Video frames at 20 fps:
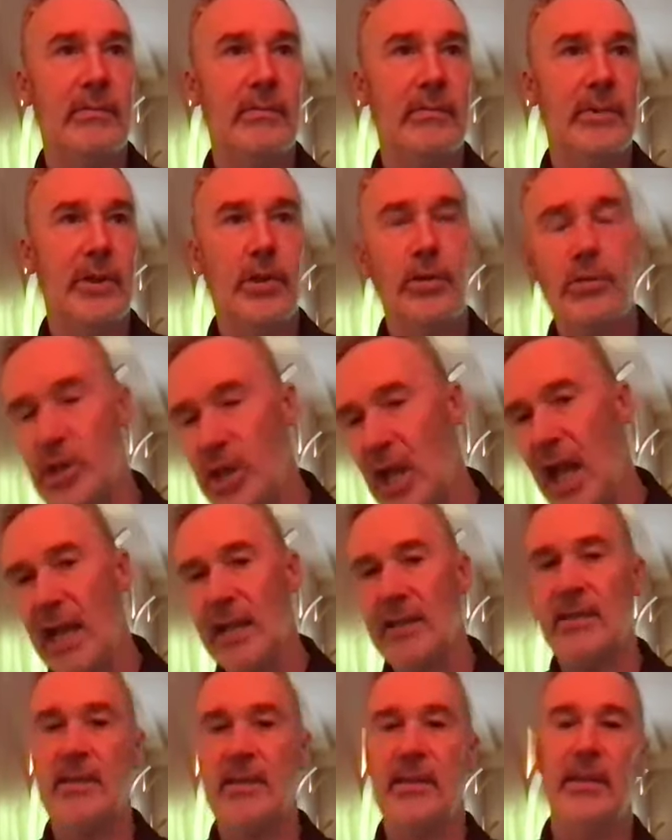two
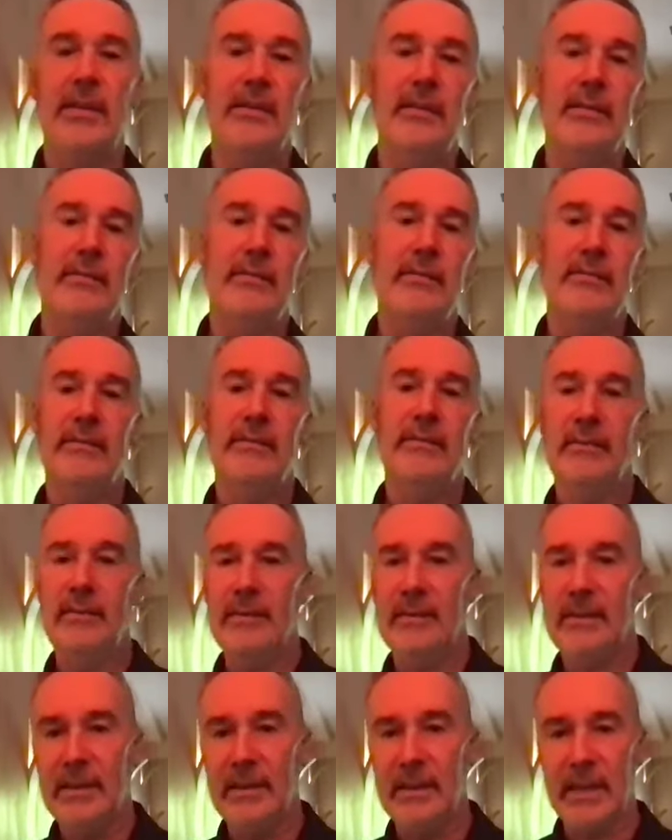shots and,
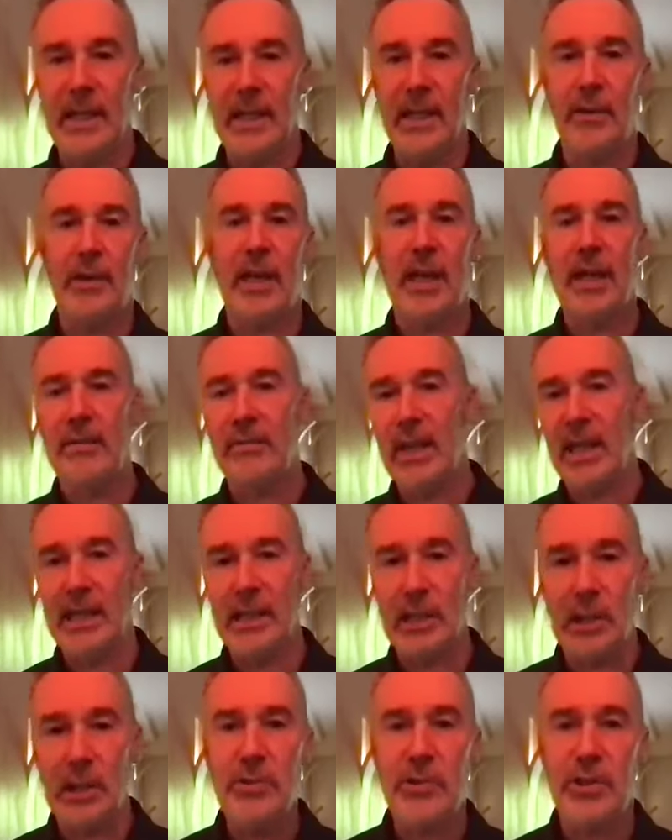kind of like
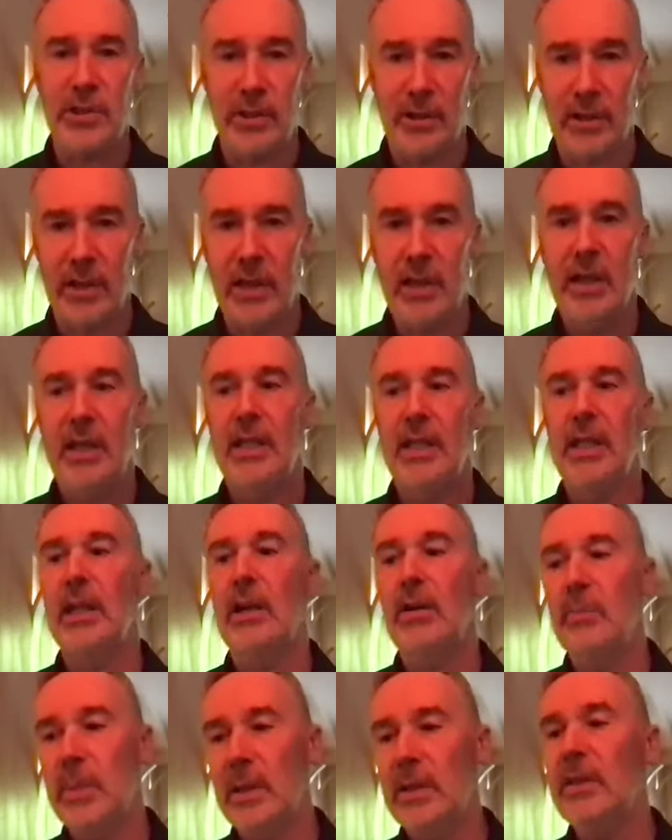looser,
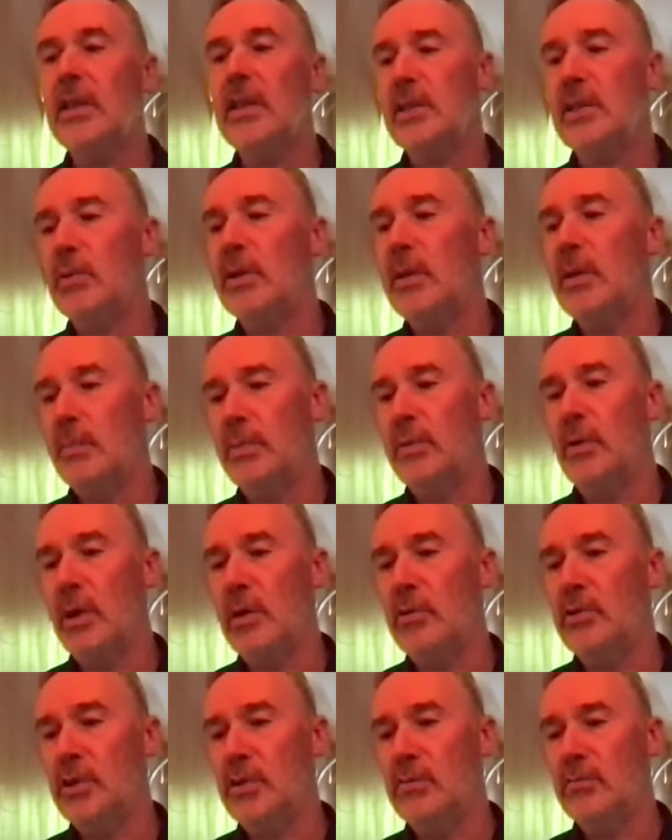but this we
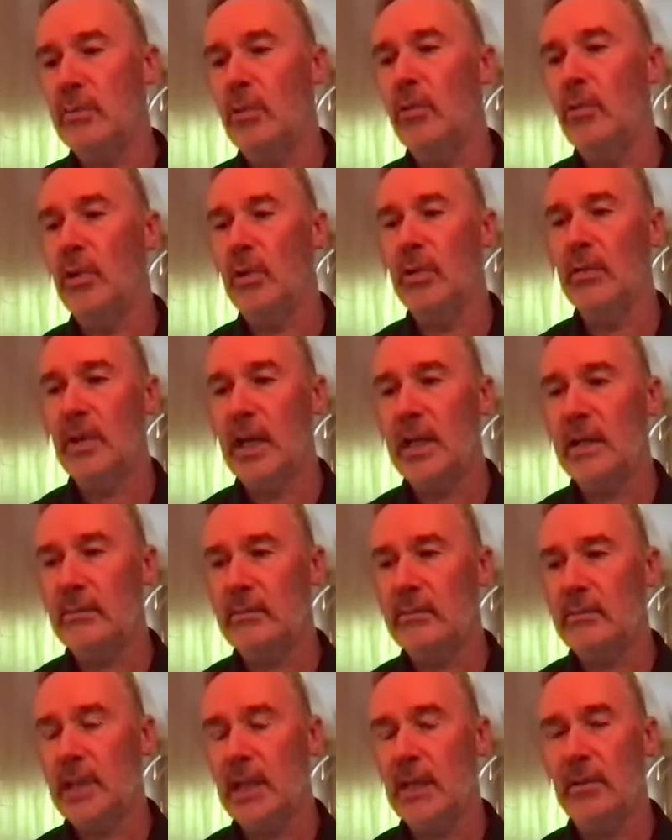approach more like,
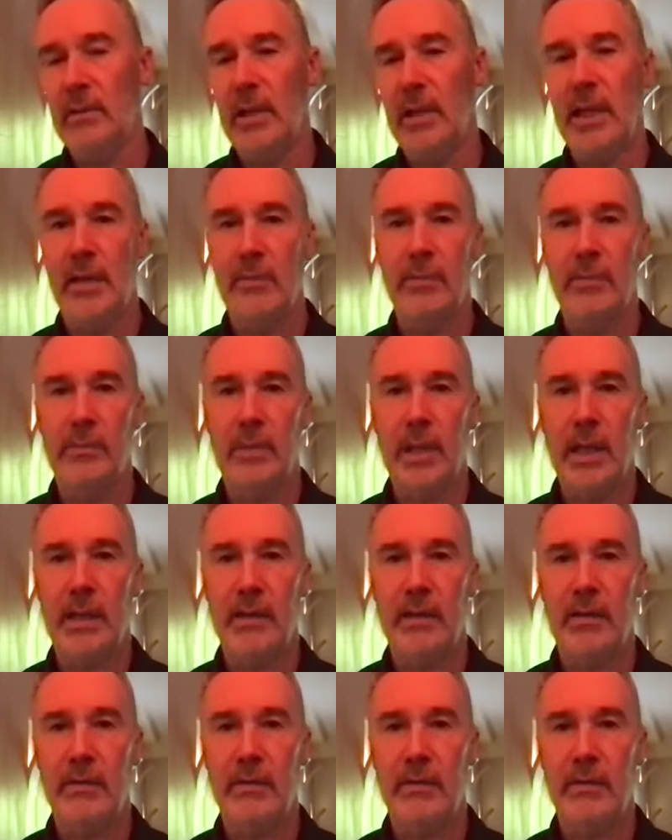like a